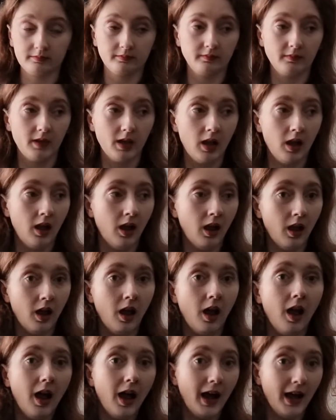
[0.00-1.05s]

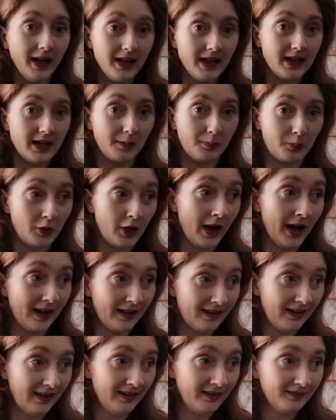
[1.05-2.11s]
I need a
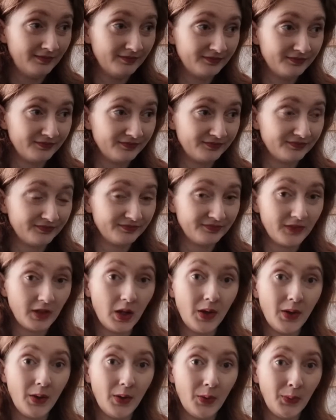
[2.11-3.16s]
breath.
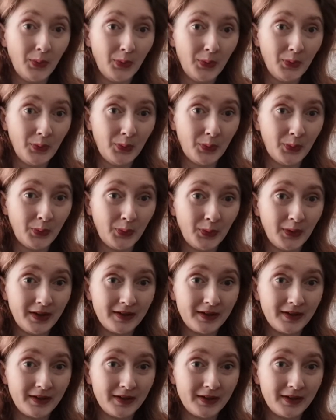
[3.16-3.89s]
Whew.